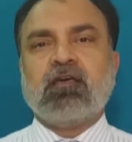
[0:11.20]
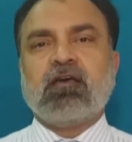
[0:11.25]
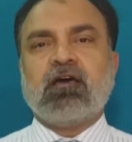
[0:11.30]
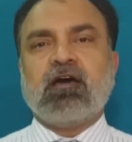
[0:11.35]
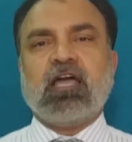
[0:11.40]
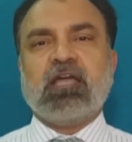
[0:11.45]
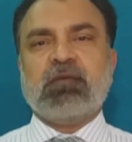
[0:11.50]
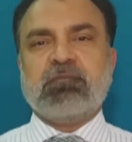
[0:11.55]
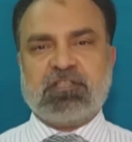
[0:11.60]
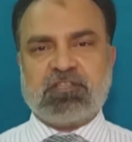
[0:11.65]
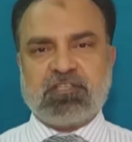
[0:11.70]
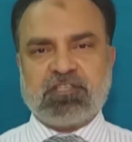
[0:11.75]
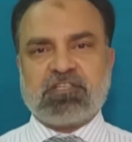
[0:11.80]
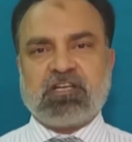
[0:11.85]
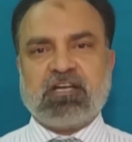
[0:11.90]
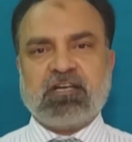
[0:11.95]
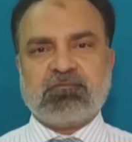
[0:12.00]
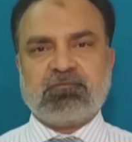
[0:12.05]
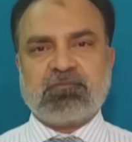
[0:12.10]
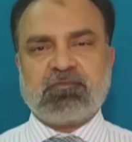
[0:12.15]
I am
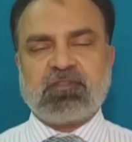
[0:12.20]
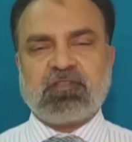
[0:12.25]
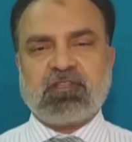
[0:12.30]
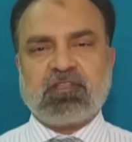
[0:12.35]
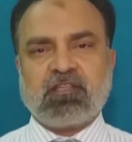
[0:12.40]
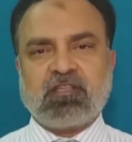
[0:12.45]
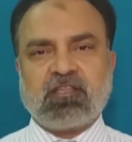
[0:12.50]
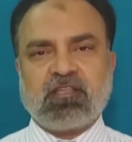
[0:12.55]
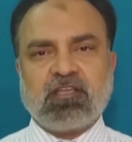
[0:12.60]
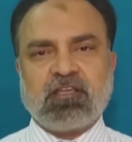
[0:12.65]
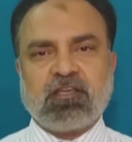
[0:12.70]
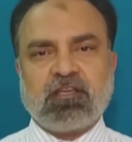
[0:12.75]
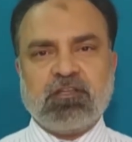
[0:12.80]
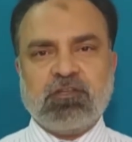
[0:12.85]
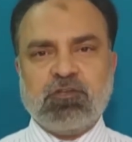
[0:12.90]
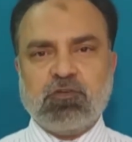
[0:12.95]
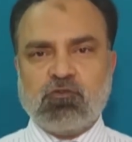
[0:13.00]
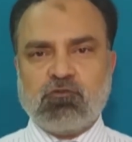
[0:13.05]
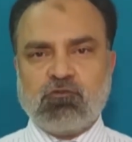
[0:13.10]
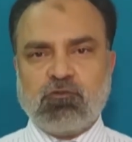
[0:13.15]
Sham.
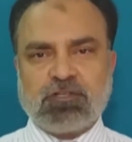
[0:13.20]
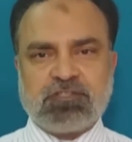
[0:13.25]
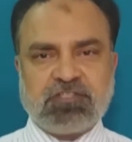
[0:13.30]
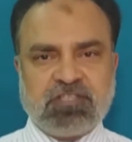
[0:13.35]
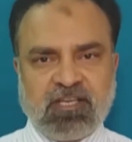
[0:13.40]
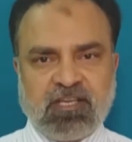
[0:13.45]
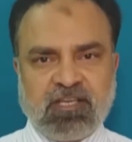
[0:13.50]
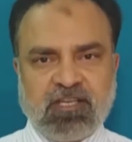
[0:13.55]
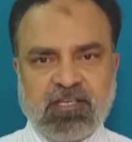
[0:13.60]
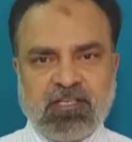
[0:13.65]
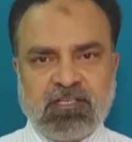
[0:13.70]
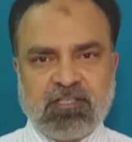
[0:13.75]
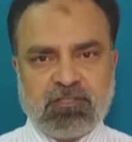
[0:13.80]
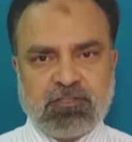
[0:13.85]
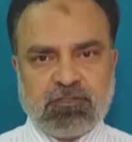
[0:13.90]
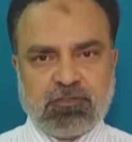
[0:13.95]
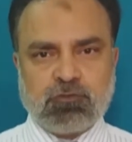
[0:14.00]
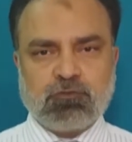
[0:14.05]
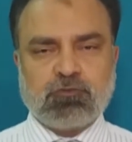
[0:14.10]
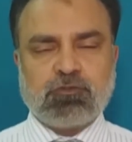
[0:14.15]
You are watching
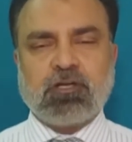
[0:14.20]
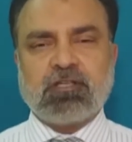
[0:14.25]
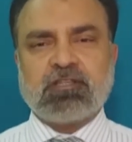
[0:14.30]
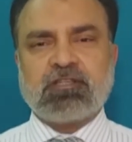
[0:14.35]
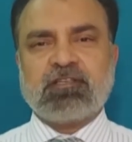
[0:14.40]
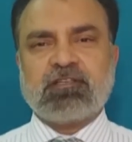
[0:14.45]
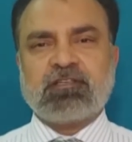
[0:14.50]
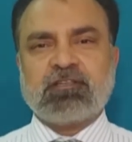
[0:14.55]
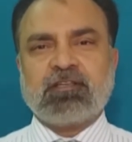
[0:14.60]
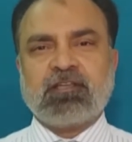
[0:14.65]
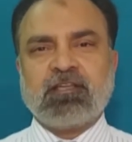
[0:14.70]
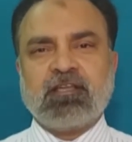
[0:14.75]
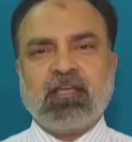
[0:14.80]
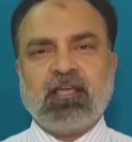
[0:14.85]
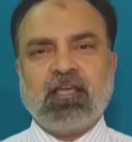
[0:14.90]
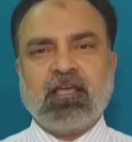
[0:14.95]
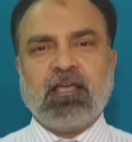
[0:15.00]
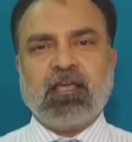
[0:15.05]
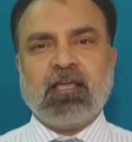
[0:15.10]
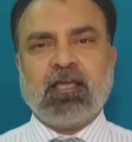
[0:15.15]
True North.
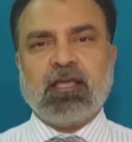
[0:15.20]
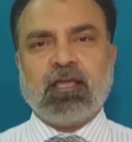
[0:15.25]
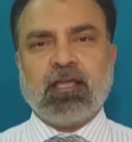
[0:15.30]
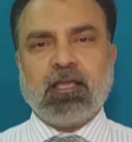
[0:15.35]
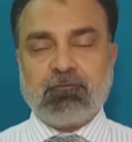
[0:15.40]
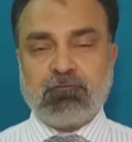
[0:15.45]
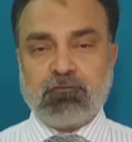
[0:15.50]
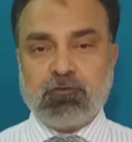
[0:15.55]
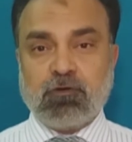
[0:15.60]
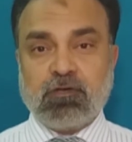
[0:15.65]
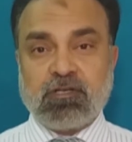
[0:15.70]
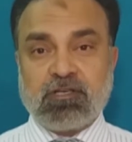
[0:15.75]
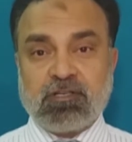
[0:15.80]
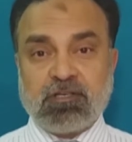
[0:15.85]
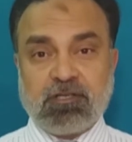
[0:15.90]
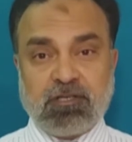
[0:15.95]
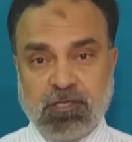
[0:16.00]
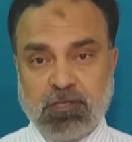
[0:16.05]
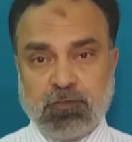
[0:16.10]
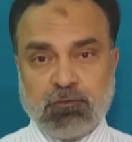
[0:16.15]
If you
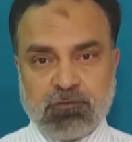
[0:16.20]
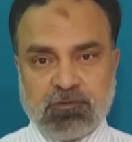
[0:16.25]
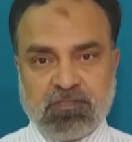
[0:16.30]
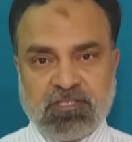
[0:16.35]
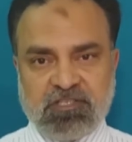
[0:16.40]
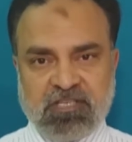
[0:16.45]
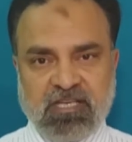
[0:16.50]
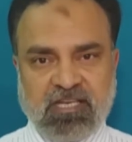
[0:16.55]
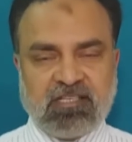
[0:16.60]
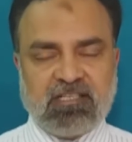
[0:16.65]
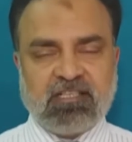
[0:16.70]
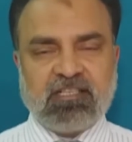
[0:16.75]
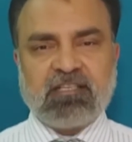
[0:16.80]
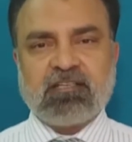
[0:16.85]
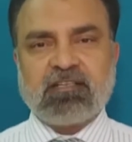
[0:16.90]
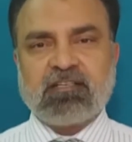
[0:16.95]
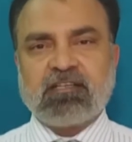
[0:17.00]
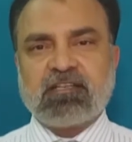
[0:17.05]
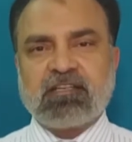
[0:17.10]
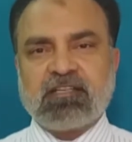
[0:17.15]
are new to the channel,
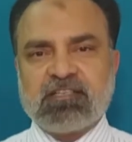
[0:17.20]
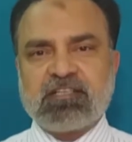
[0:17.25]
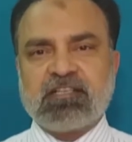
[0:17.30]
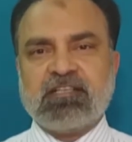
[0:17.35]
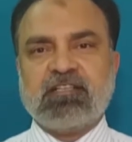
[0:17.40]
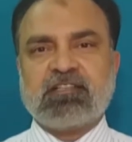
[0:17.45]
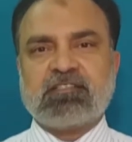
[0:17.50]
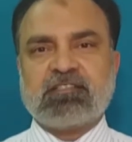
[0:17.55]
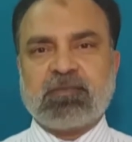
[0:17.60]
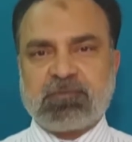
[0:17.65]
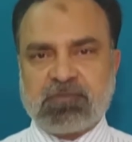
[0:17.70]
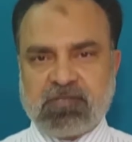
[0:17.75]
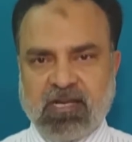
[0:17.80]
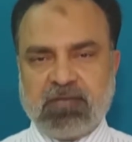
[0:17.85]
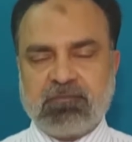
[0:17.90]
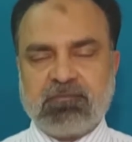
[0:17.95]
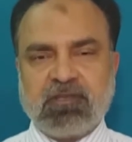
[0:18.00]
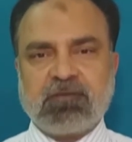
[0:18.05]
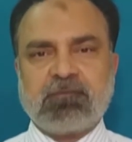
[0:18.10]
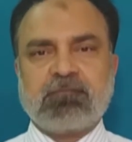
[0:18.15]
consider
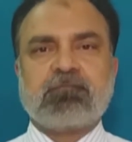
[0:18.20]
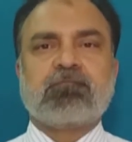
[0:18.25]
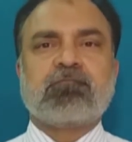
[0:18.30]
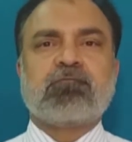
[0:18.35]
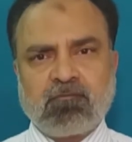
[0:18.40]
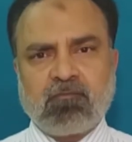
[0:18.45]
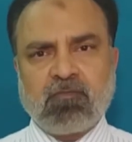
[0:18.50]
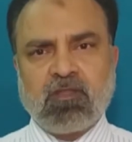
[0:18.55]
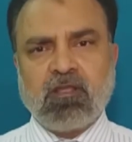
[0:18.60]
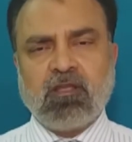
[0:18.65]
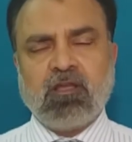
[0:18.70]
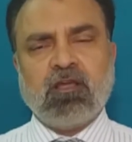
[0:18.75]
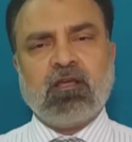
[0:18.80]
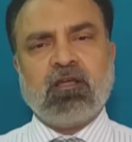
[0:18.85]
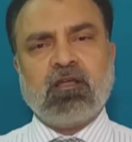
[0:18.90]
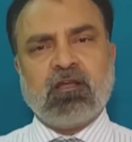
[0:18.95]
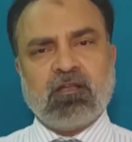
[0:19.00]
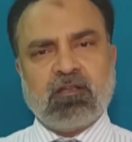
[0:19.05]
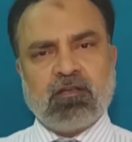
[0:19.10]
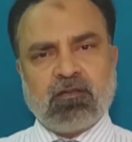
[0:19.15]
subscribing.
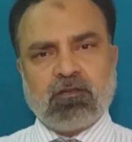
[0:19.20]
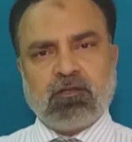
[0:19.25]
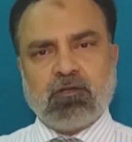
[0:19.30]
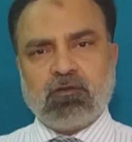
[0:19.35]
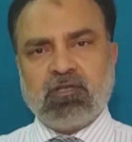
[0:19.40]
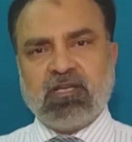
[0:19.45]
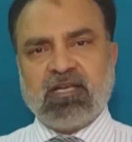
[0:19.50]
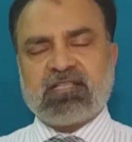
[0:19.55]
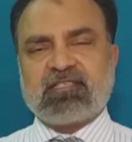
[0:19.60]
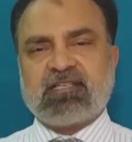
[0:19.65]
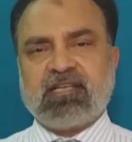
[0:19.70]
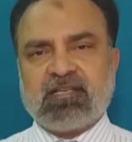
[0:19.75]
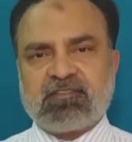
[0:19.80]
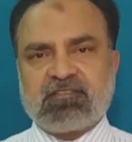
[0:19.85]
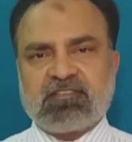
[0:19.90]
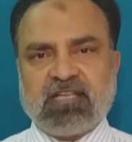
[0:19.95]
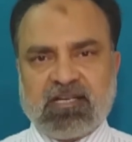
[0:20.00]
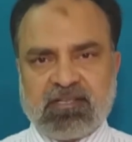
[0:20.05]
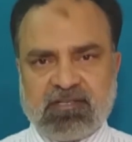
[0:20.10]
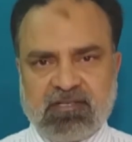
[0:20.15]
Now let's get
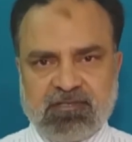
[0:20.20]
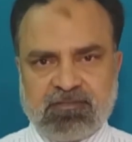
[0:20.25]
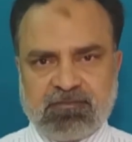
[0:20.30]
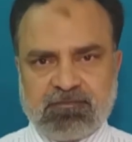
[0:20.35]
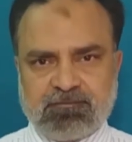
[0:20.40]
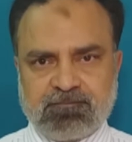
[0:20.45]
started.